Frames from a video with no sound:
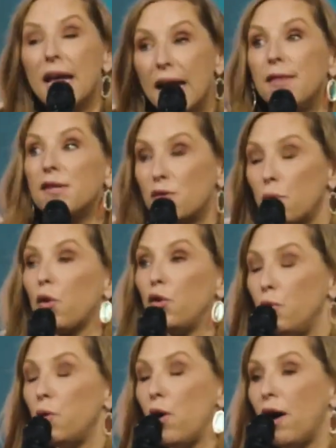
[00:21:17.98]
In this world
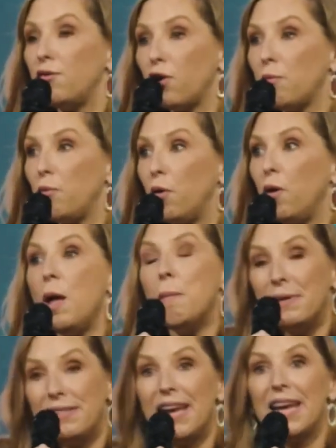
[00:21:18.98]
you will have trouble,
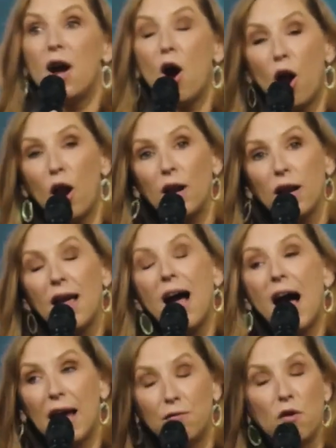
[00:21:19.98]
but take heart,
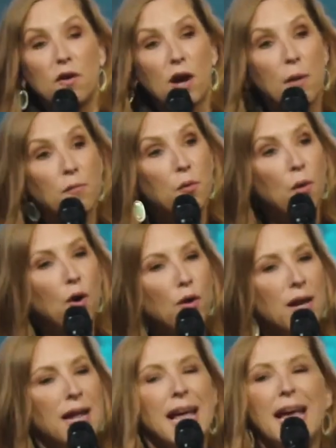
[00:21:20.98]
I have overcome the
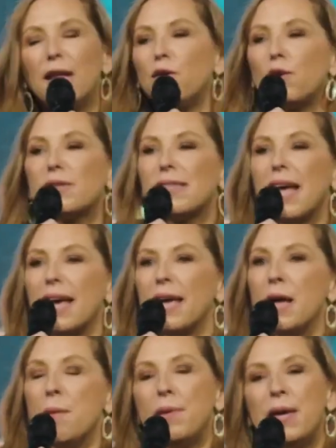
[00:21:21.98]
world. It looks like
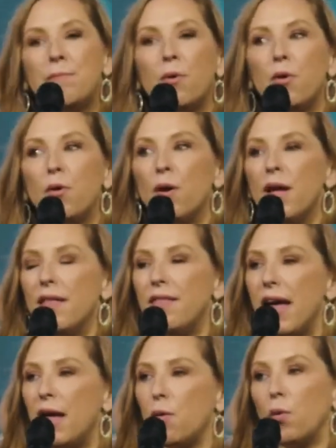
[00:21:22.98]
people
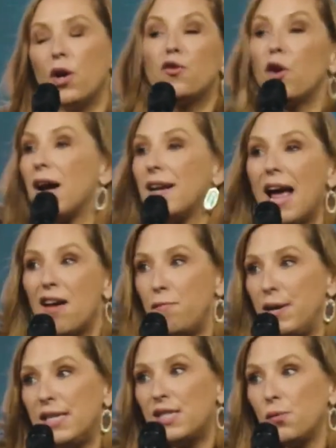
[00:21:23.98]
that we're trying to have
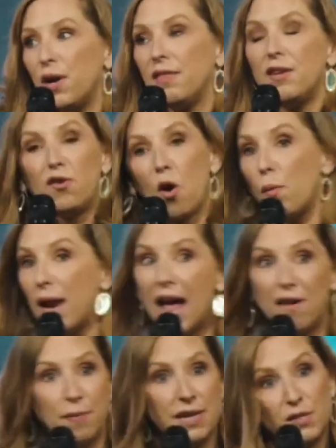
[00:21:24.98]
peace with that don't want to
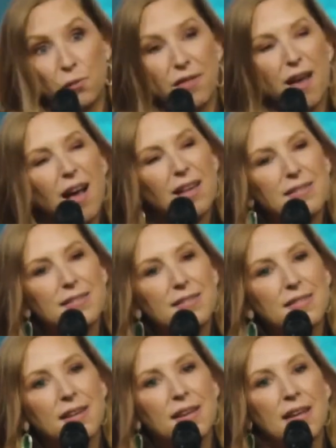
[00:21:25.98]
have peace with us
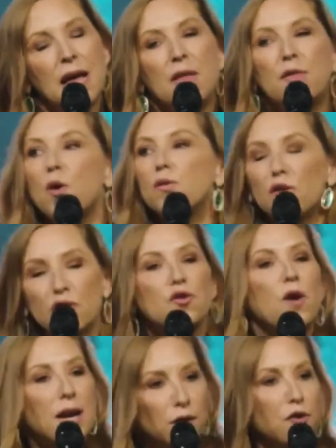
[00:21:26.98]
us, those are
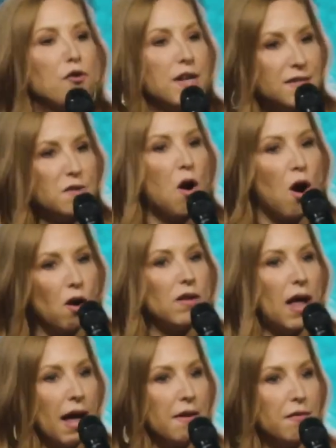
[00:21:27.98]
strangler trees in our
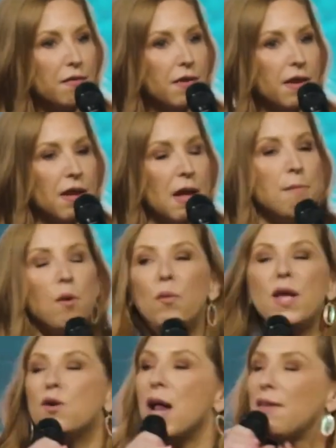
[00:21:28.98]
life. But
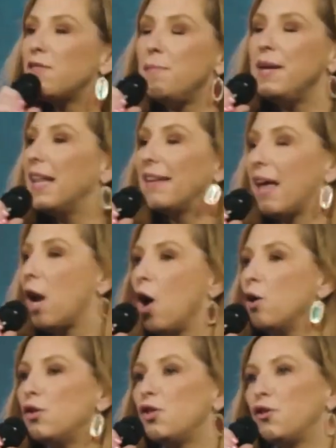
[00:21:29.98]
we don't have to be like that
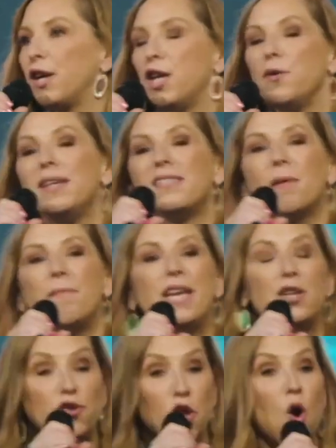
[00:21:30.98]
host tree who ends up
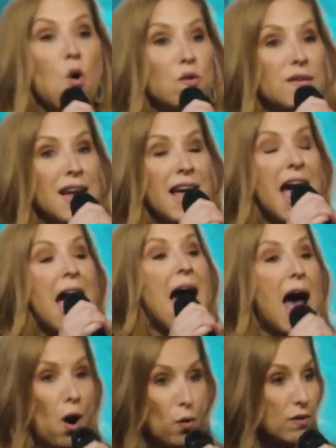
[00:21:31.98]
being choked
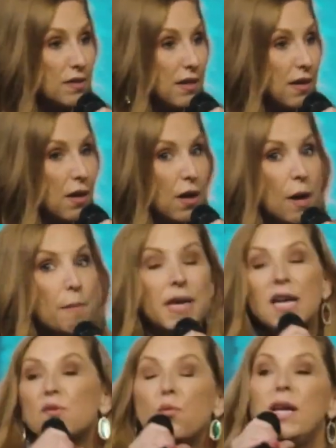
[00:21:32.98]
out
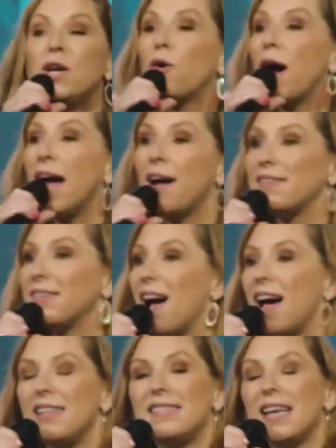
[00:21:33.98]
because we cry out to
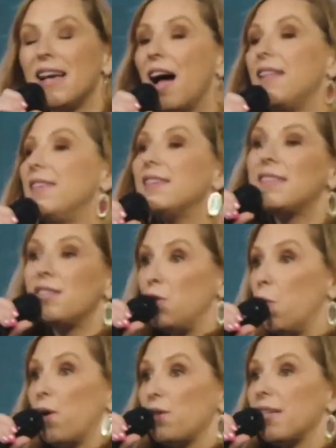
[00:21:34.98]
God and say, God, this is
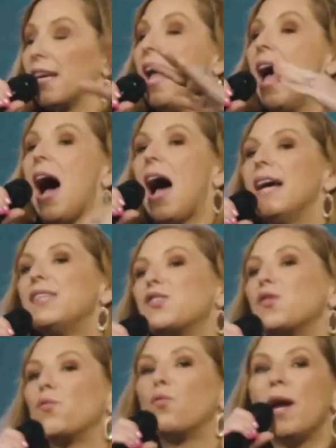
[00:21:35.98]
yours. Like, I
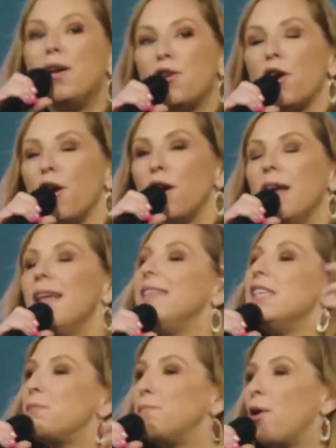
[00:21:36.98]
surrender
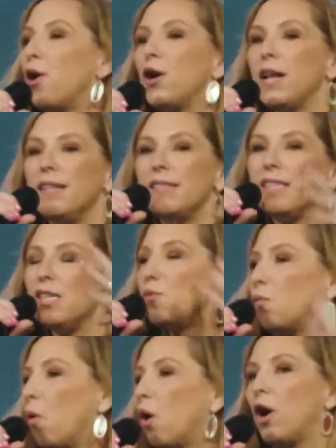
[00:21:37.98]
these burdens, these
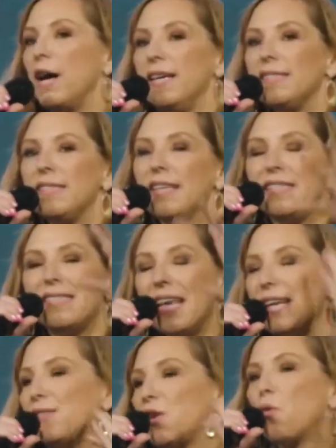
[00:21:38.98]
worries, these
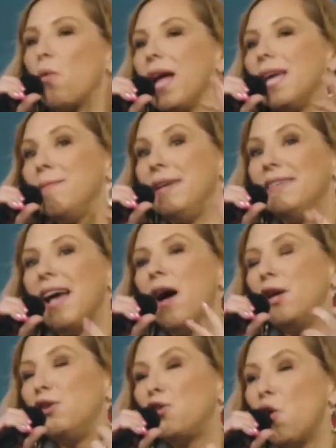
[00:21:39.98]
things that are weighing me
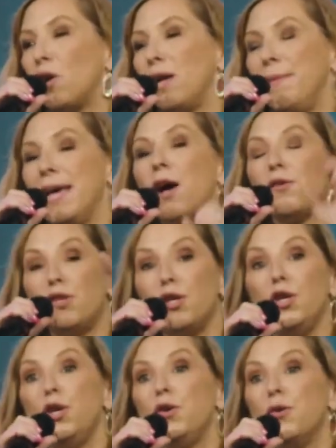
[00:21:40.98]
down and choking me out to
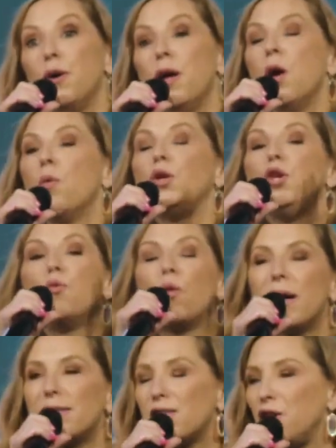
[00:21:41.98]
you. Will you
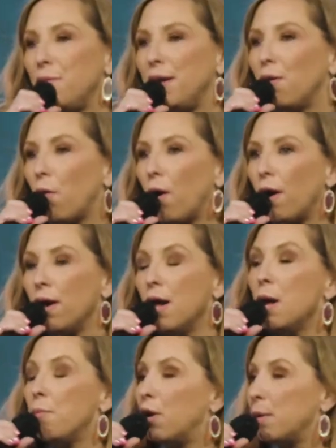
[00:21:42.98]
rescue me, Lord?
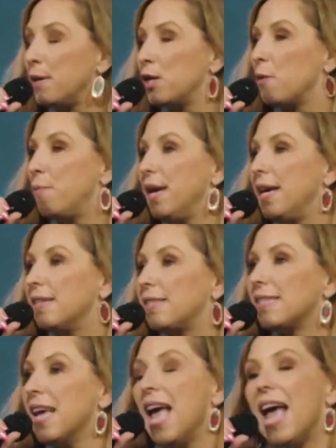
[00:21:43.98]
Bring me your
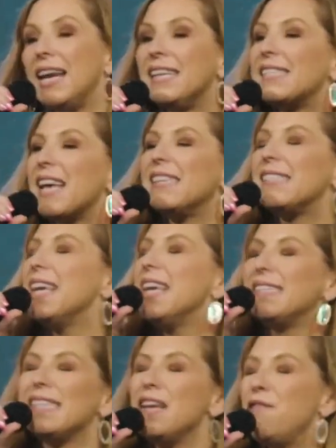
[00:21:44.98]
peace. And it's as,
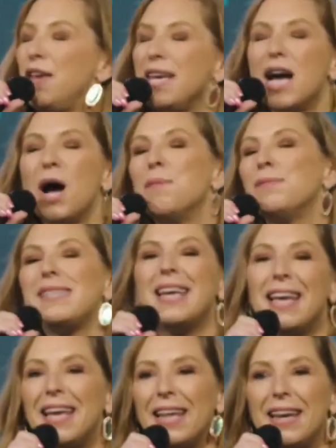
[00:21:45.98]
as if He comes
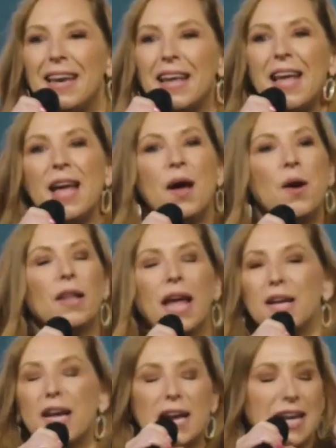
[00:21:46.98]
in,
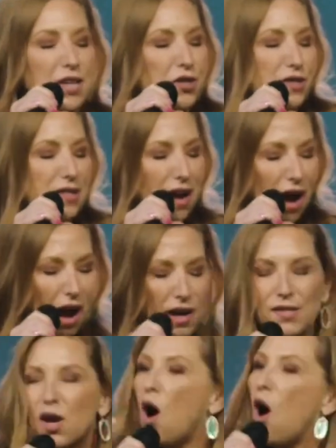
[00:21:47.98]
like, and He just
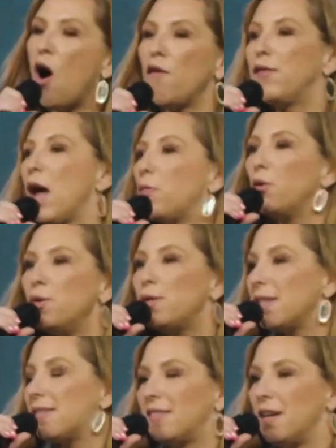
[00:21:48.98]
cuts off that root
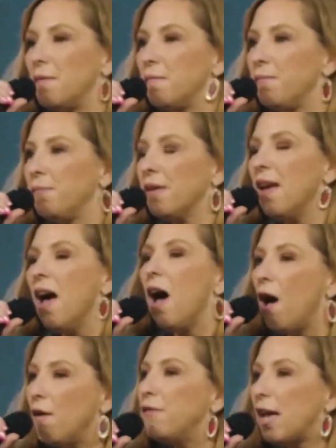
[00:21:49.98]
system
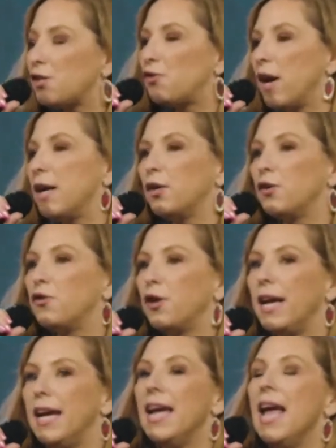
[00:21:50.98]
of that strangler
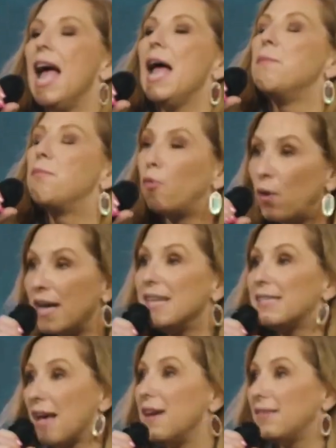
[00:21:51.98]
tree and
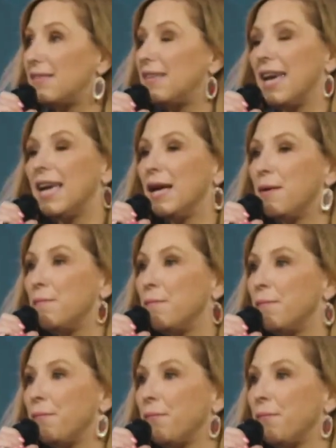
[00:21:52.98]
brings us to Him.